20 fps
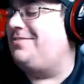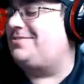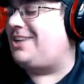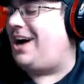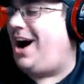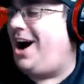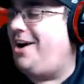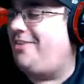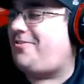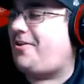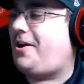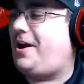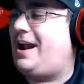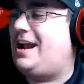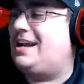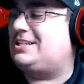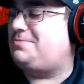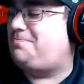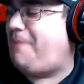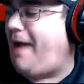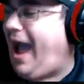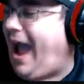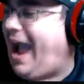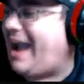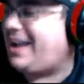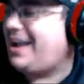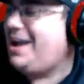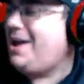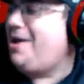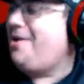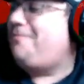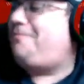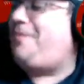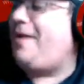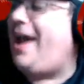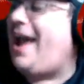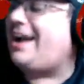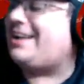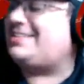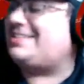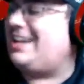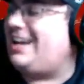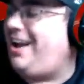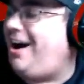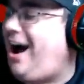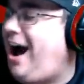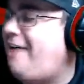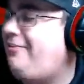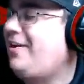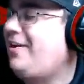over his back, picks it off,